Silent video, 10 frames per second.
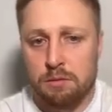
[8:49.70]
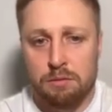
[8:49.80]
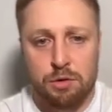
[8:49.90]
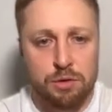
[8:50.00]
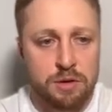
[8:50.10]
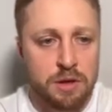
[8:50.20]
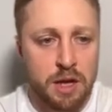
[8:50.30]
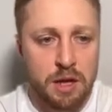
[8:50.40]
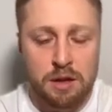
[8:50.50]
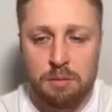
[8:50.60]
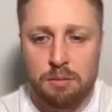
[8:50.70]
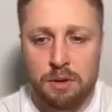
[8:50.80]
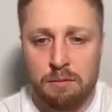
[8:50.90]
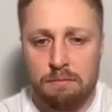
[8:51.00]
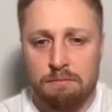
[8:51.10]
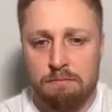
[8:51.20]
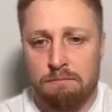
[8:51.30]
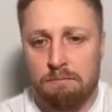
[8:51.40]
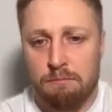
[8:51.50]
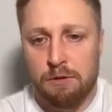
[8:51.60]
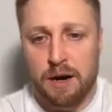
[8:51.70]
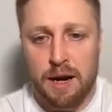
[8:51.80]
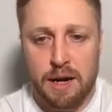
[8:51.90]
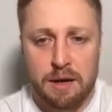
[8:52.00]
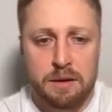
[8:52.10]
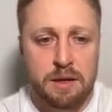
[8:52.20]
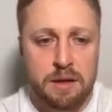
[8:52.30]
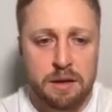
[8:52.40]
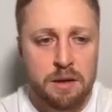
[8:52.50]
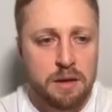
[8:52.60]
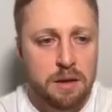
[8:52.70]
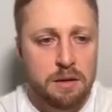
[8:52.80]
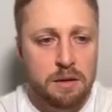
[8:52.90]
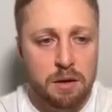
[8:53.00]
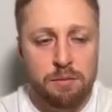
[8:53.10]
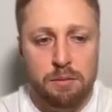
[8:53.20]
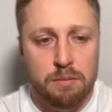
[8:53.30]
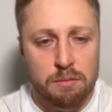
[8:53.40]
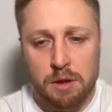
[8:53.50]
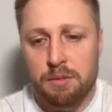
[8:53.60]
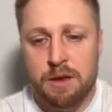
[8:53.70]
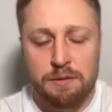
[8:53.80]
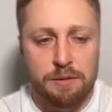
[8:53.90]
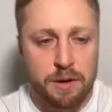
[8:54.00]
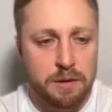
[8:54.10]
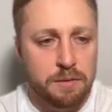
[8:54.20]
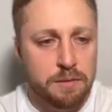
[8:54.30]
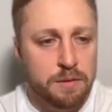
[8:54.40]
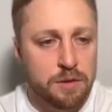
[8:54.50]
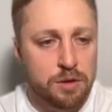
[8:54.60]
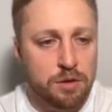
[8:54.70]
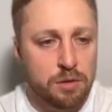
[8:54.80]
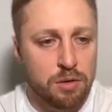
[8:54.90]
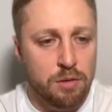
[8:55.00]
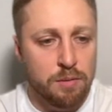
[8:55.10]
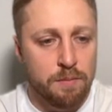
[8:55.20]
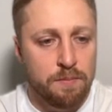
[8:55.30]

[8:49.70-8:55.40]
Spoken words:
during the day it can be variety can be different. So